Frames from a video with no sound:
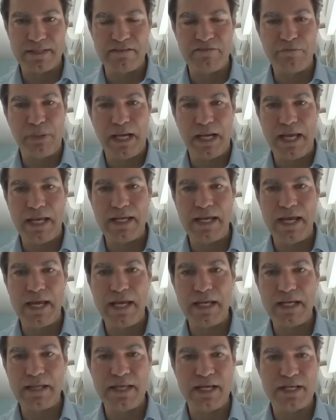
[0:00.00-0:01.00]
If Plan
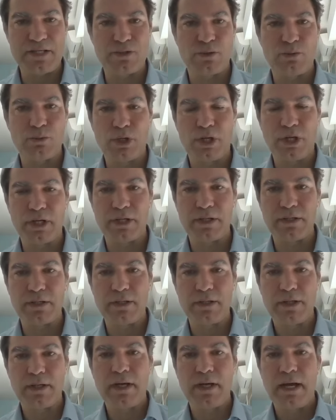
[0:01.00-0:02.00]
A doesn't work,
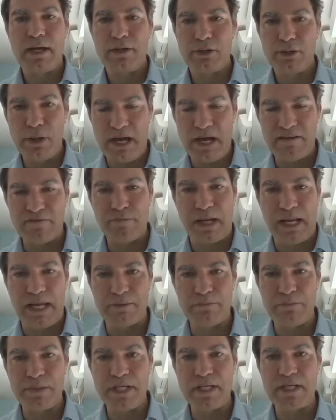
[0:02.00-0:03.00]
you have
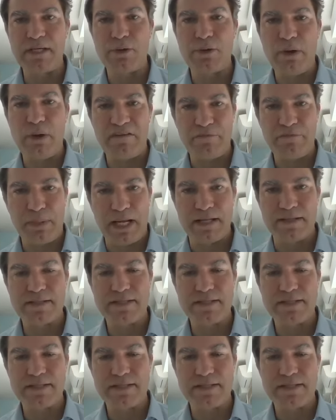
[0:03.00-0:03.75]
plan B, you have plan